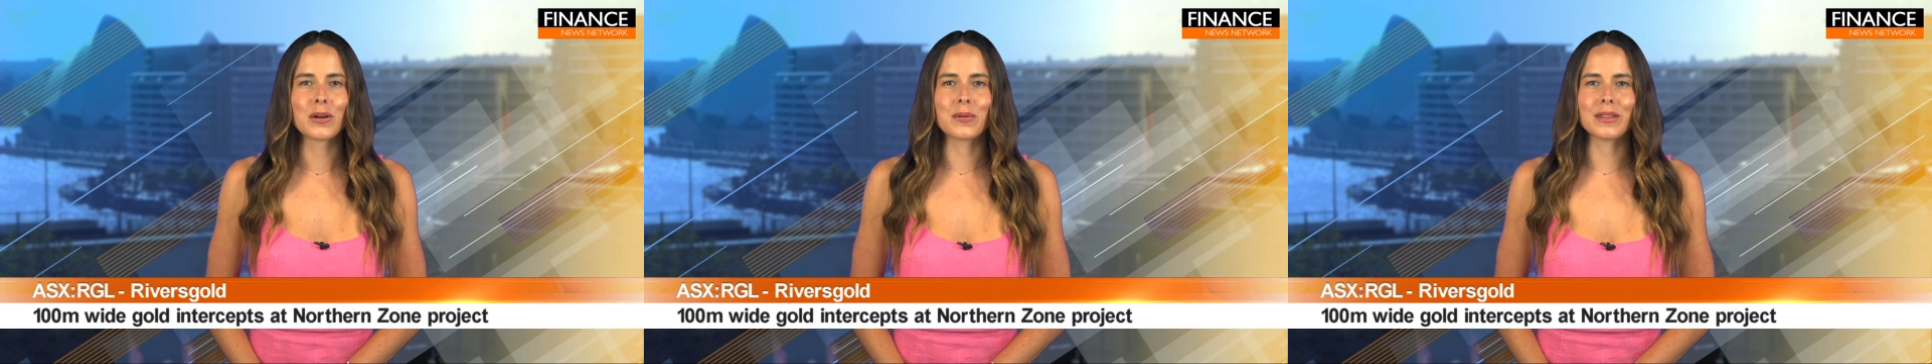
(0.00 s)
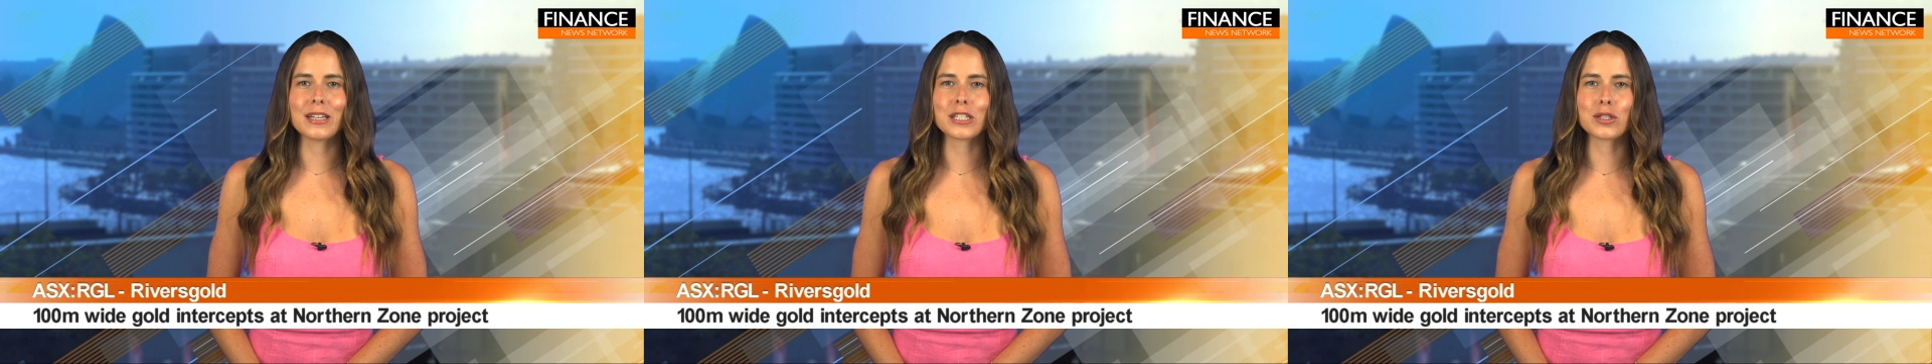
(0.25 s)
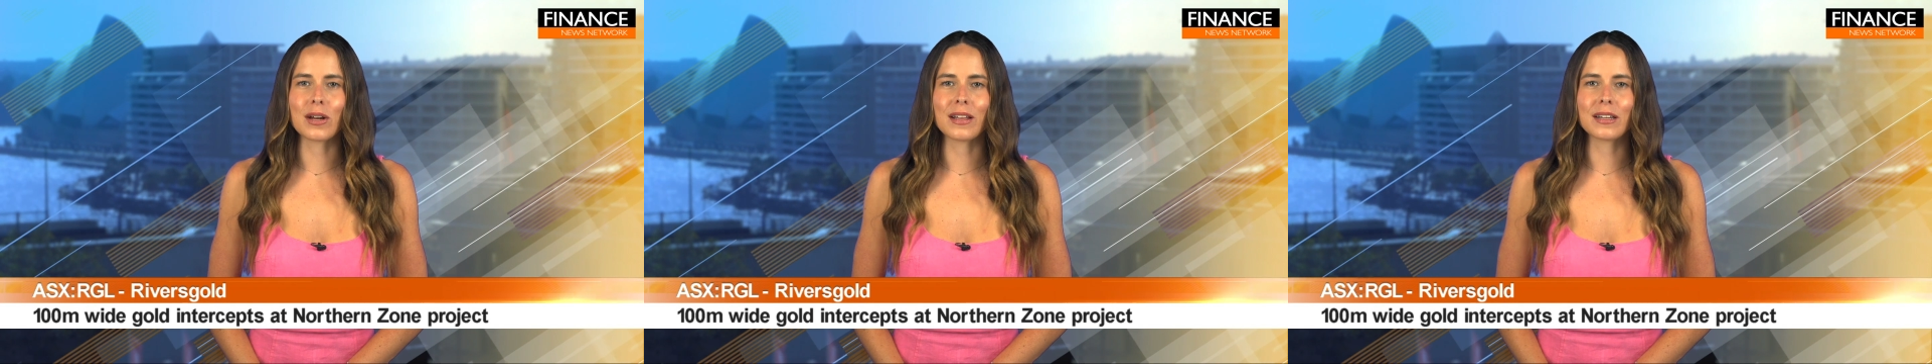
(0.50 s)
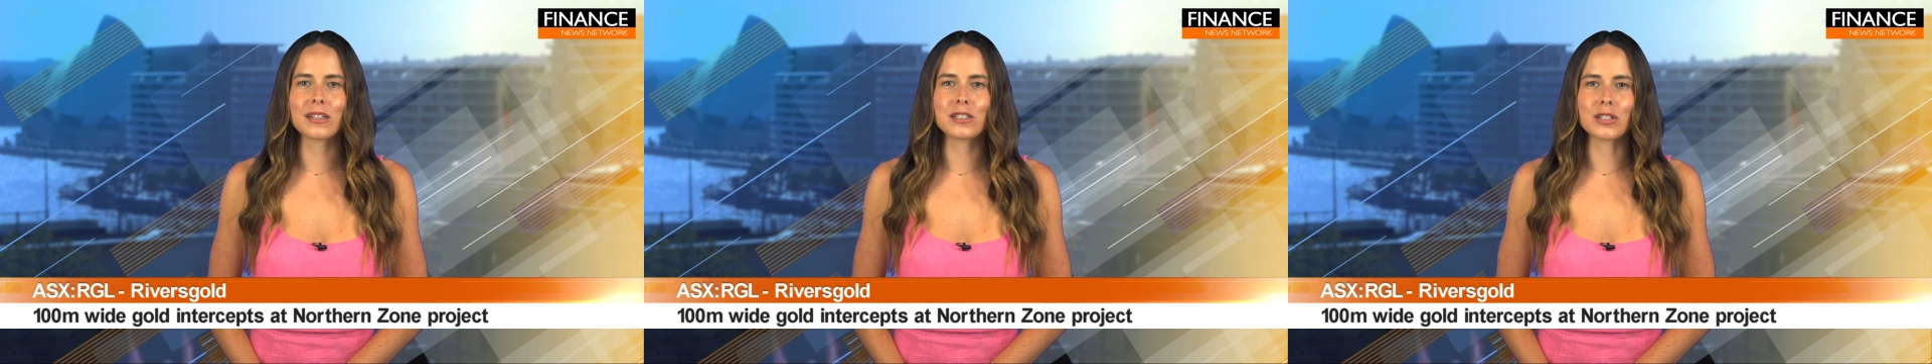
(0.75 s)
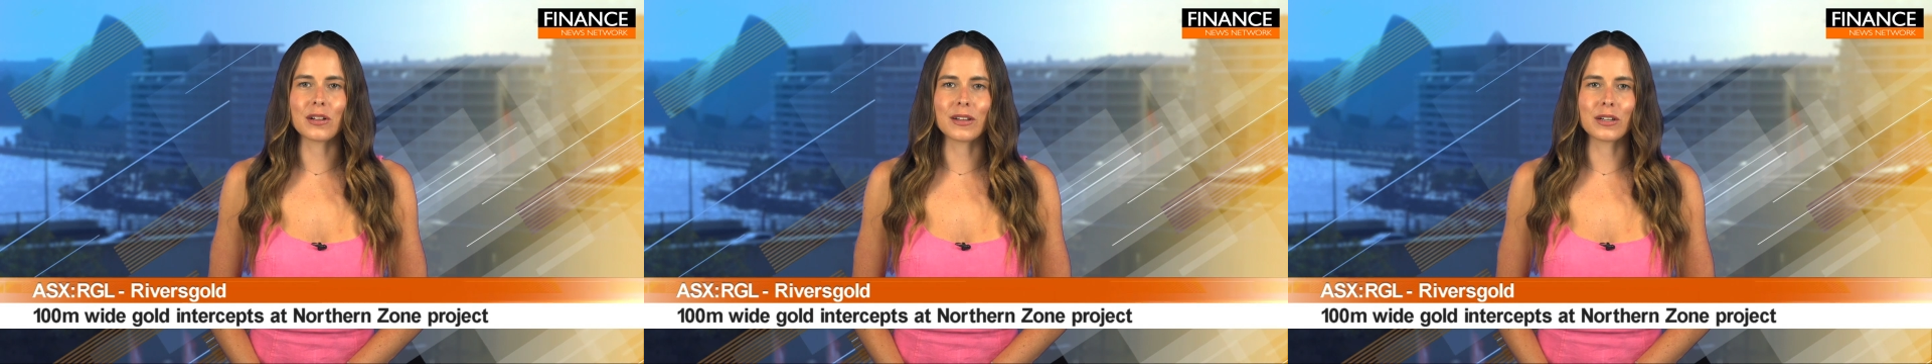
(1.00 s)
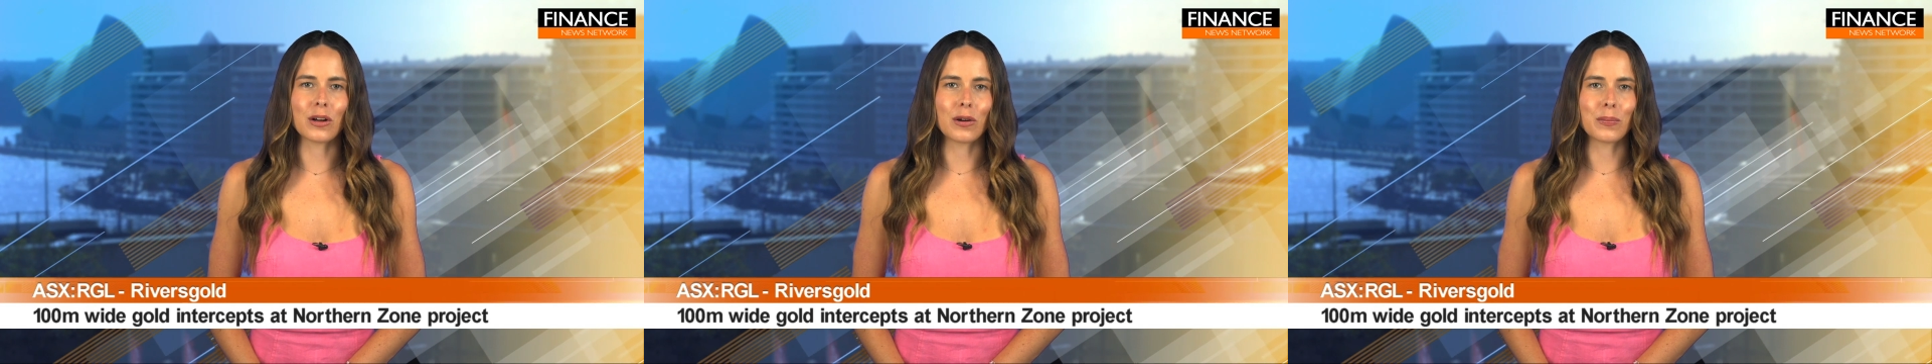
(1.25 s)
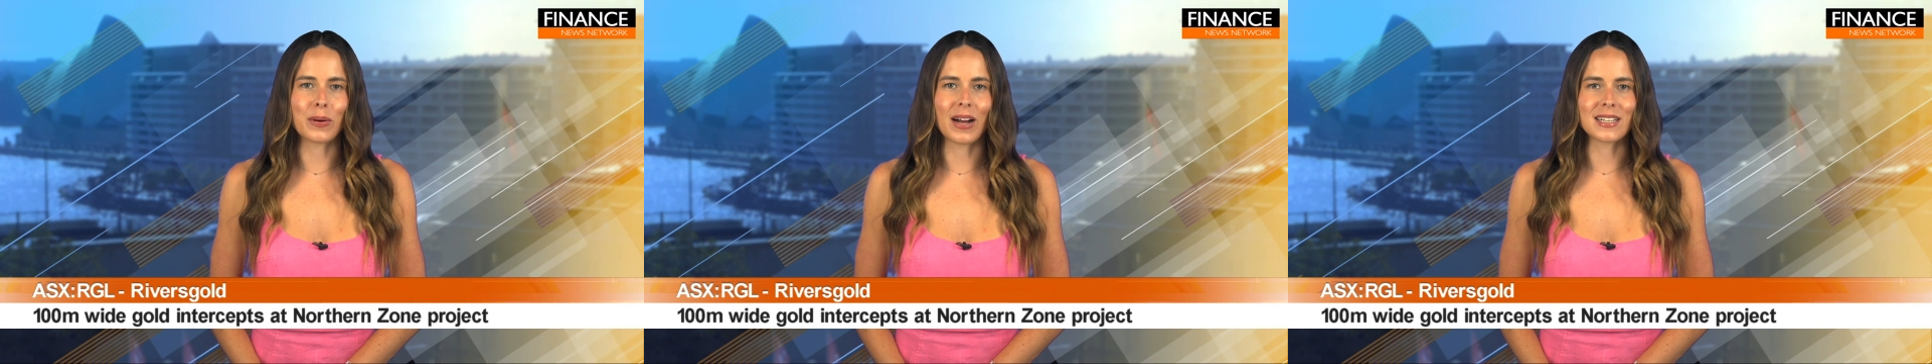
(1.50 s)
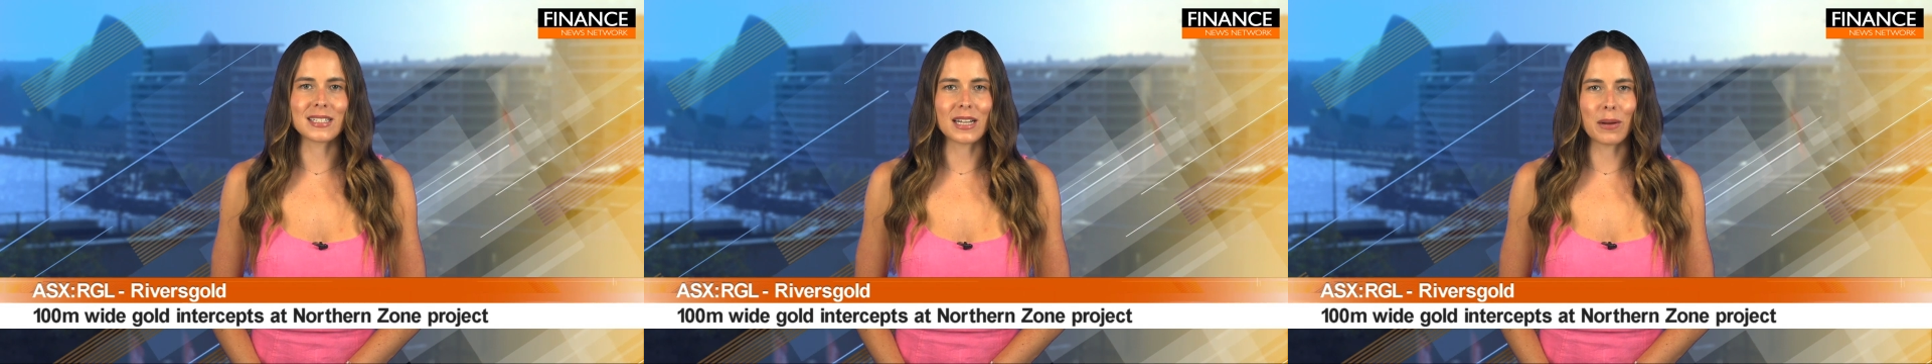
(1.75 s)
With the Australian dollar gold
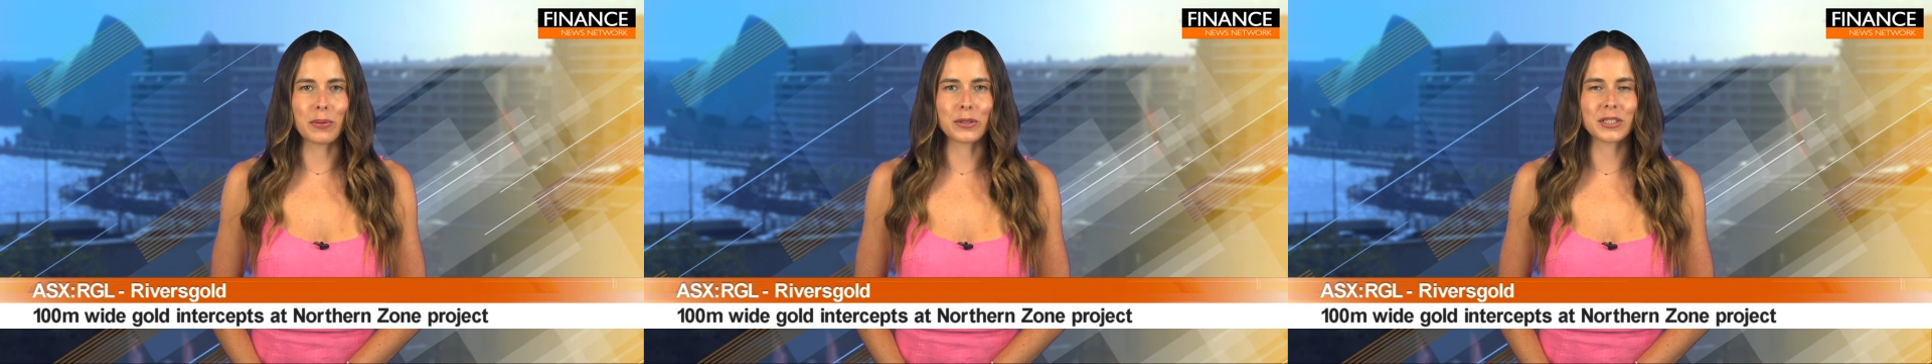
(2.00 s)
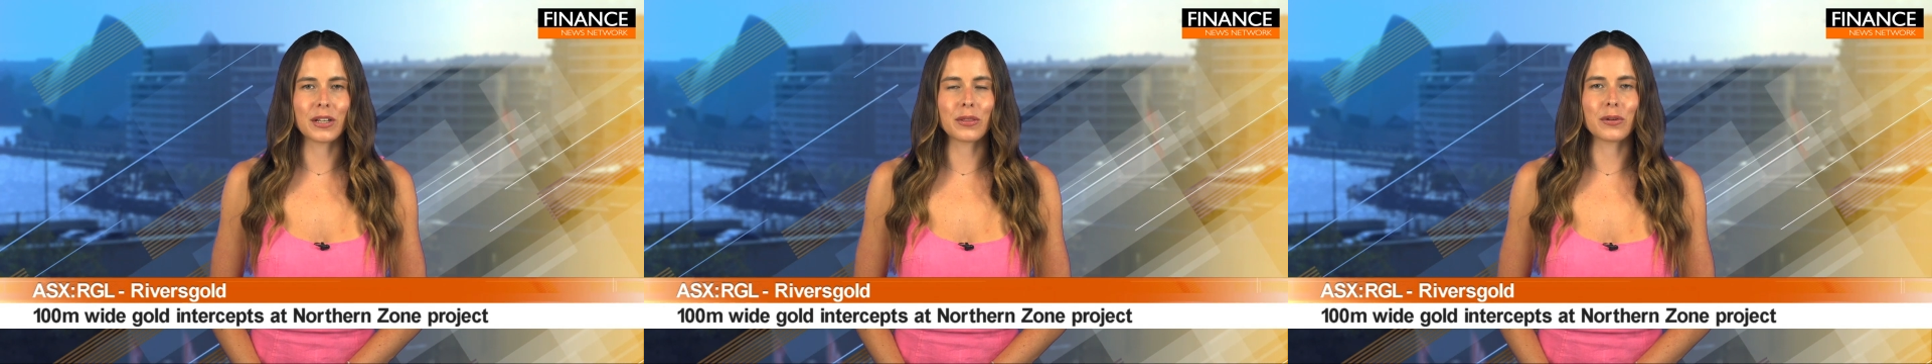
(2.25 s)
price now pushing